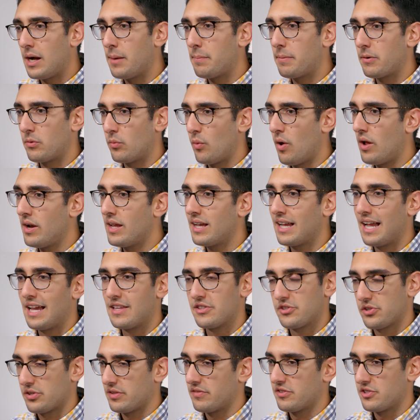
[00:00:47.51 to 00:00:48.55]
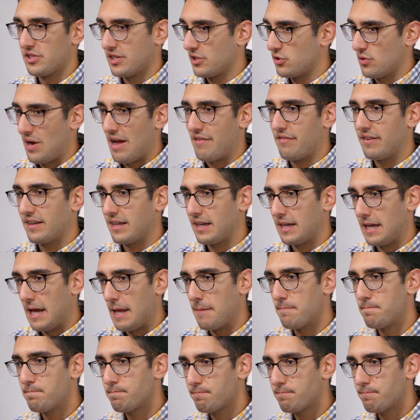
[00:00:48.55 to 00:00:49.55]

up and running and servicing traffic again.